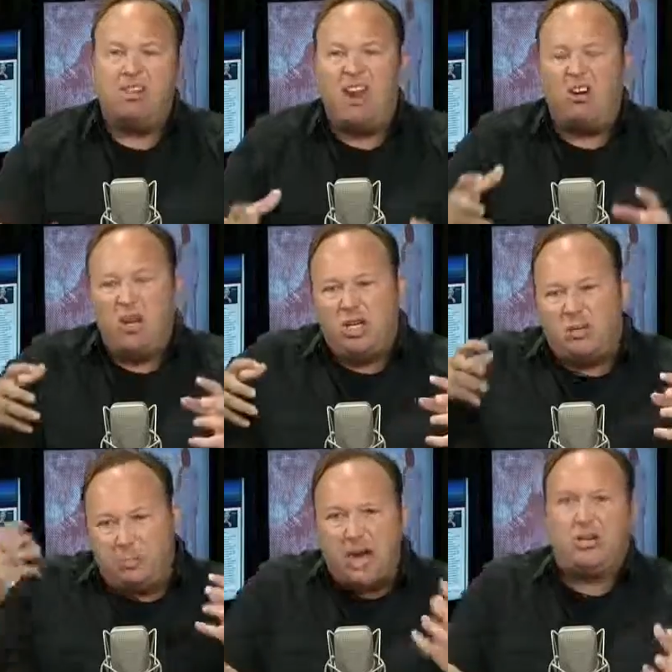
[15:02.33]
but they're an
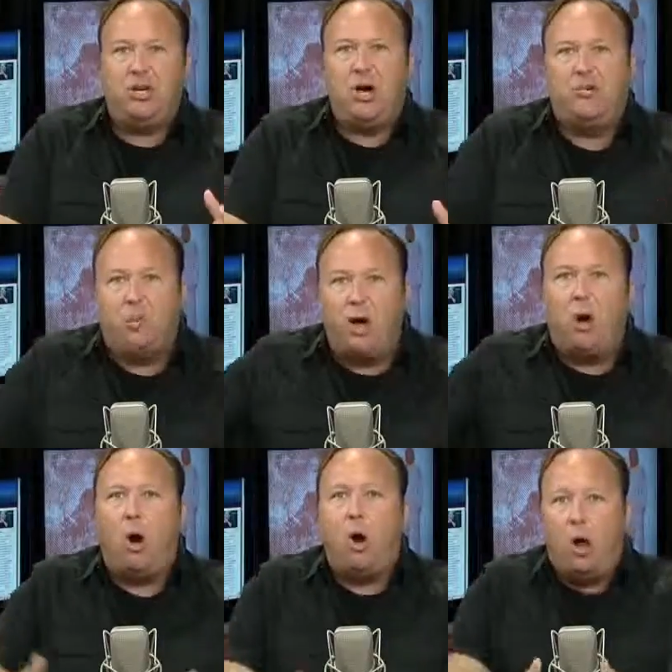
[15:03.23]
expression of
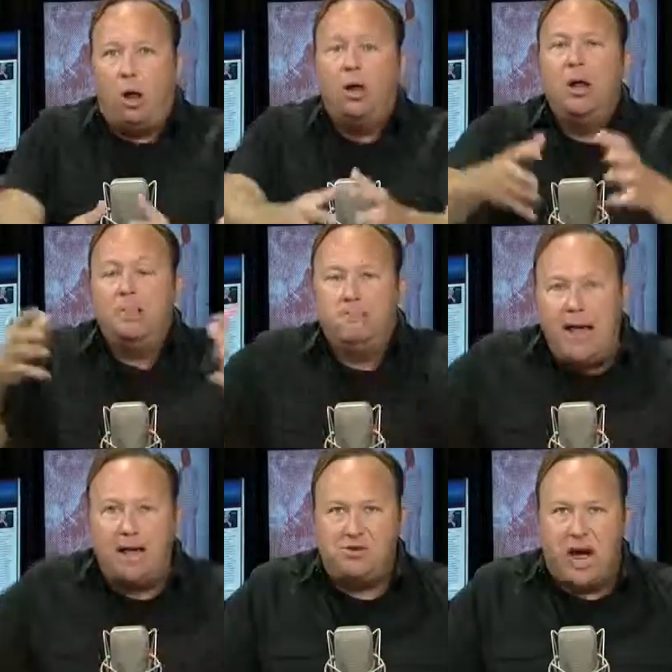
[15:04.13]
what all
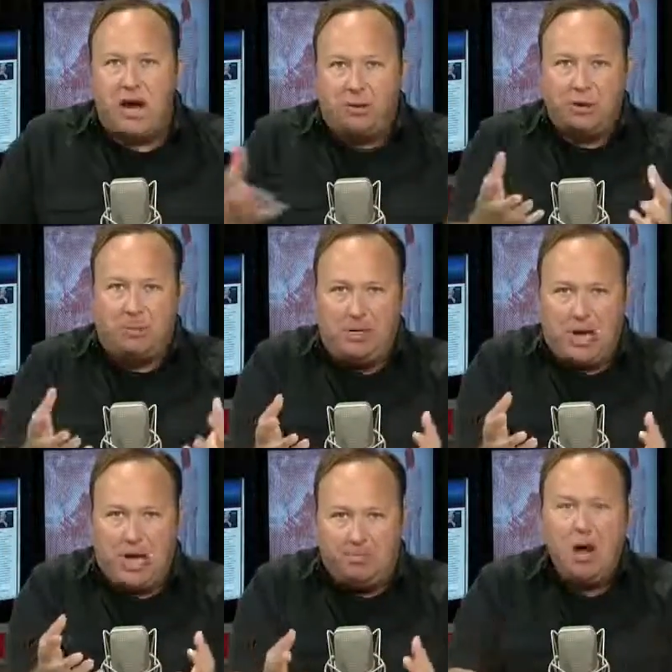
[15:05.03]
mega tyrants
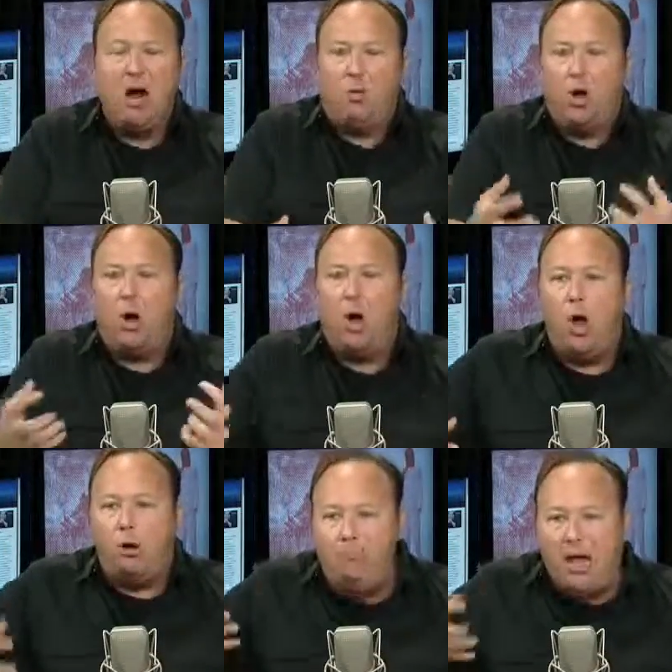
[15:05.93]
become, of what
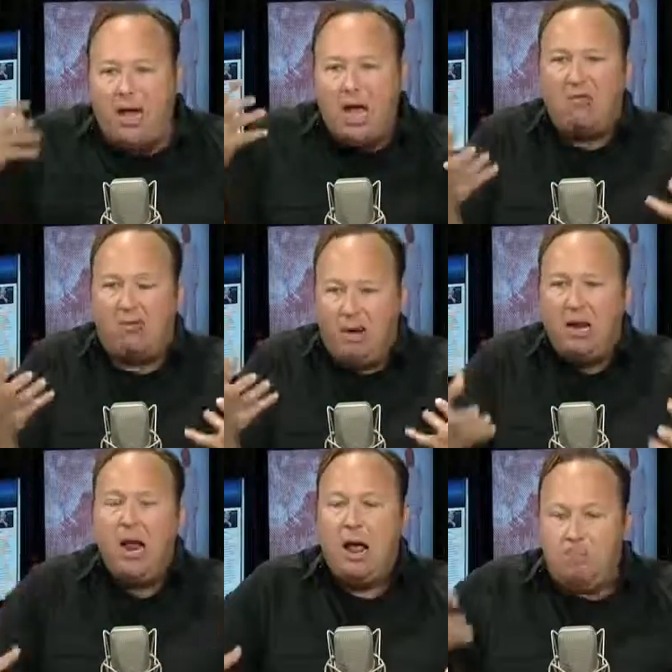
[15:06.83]
all big
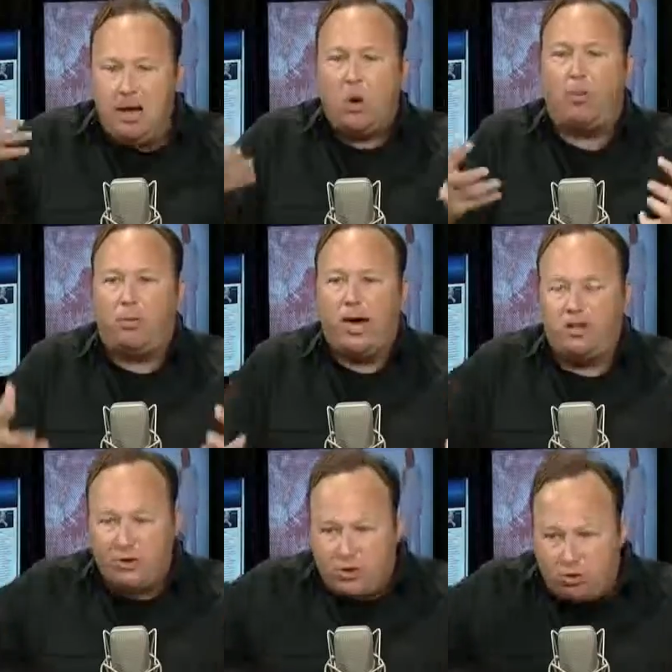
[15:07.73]
government and big
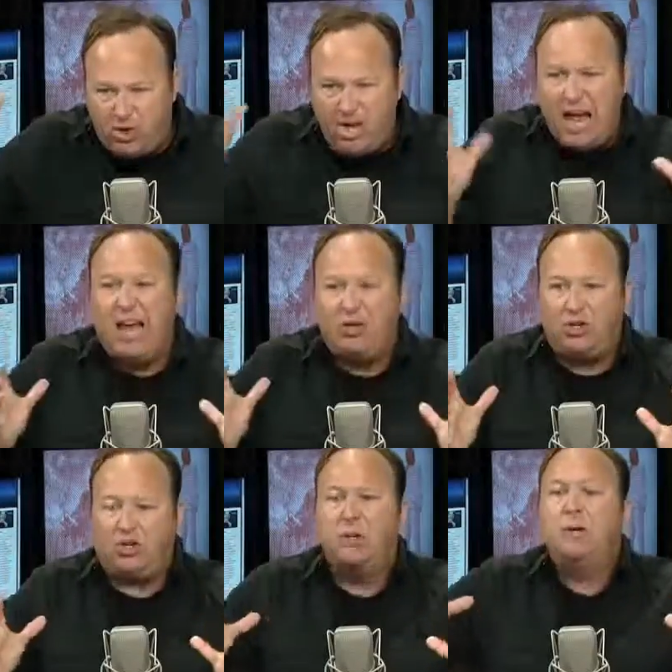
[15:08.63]
corporations
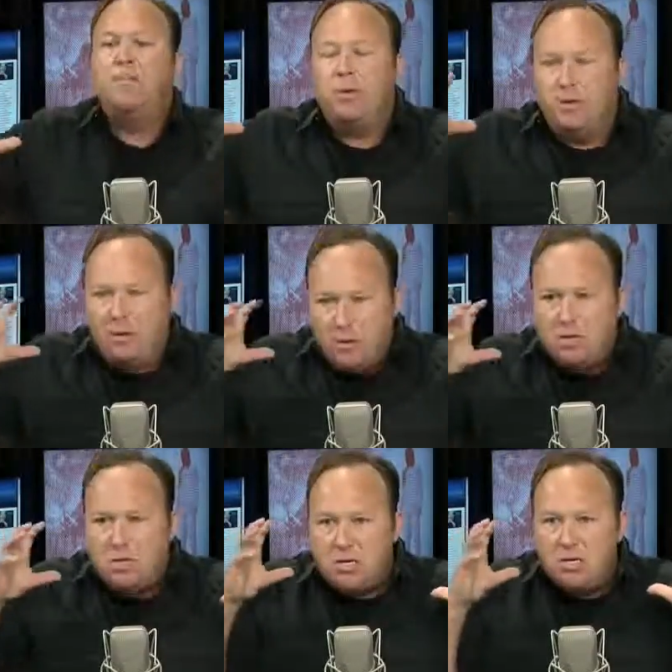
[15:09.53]
creates.
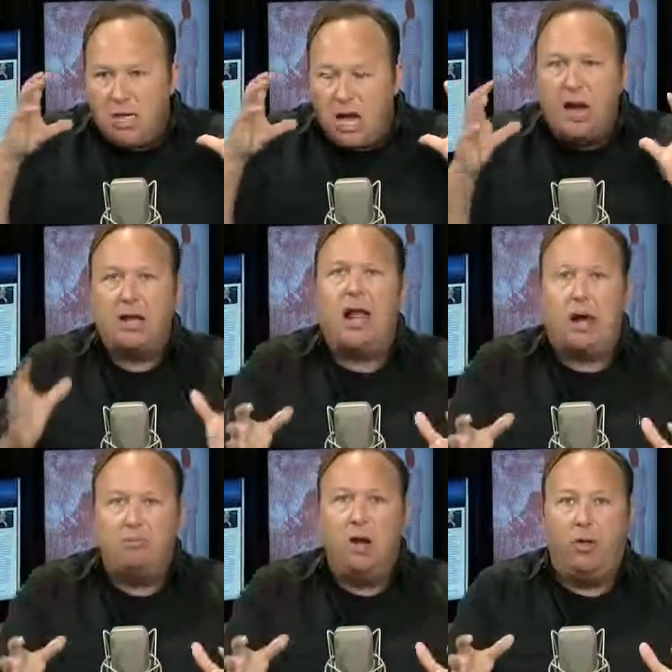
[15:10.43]
The
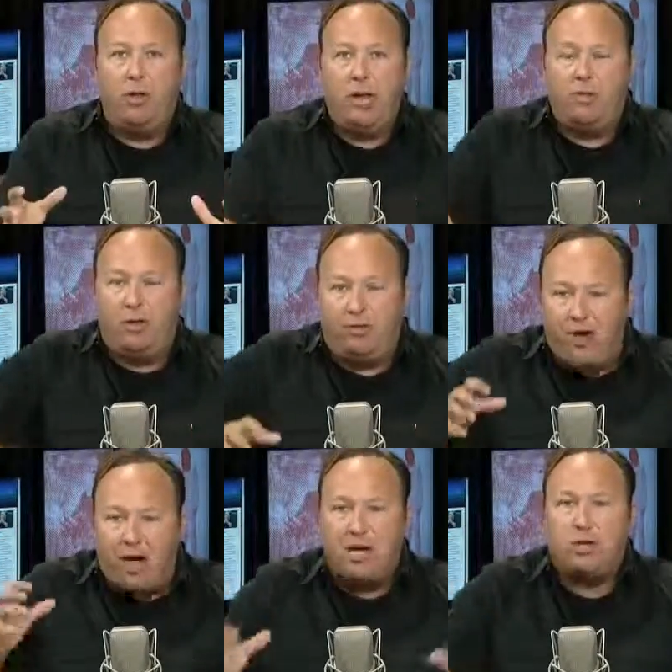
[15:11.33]
unaccountability, the
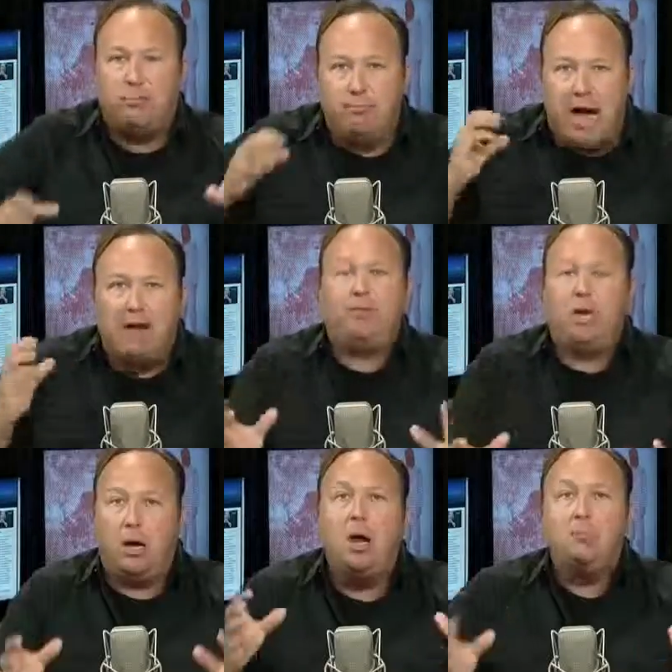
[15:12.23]
thuggish
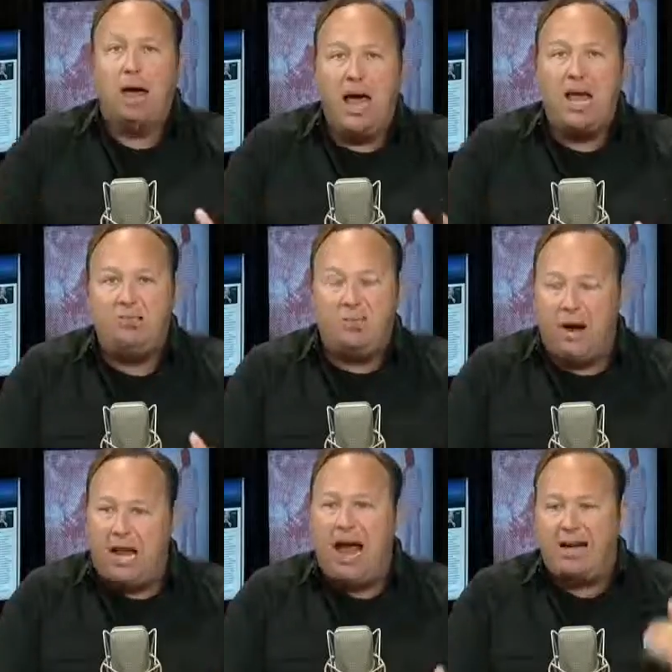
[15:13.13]
mafia
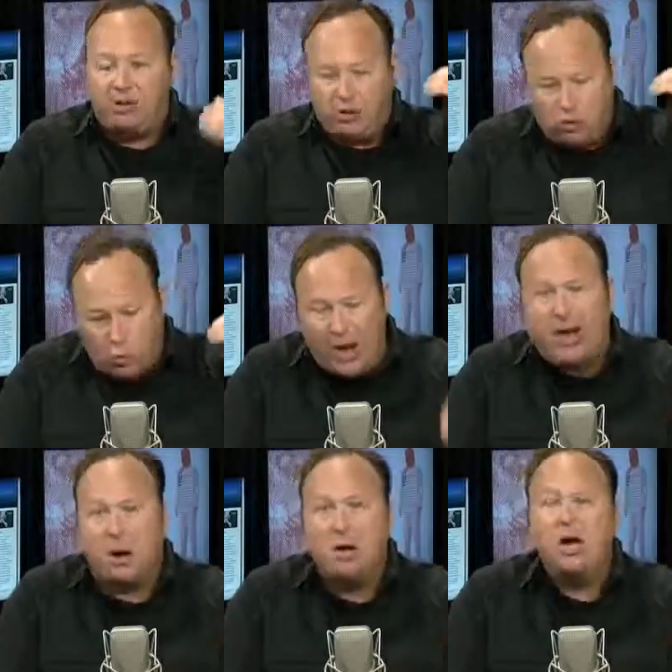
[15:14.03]
behavior, and I
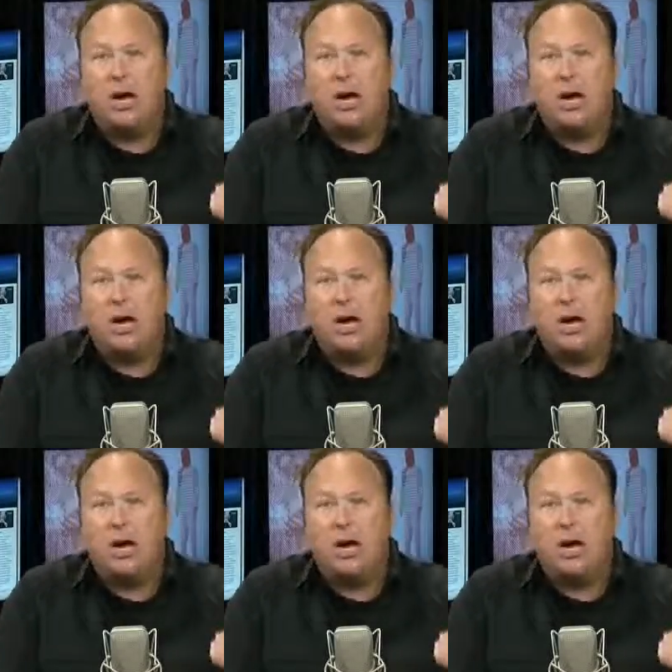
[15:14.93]
swear,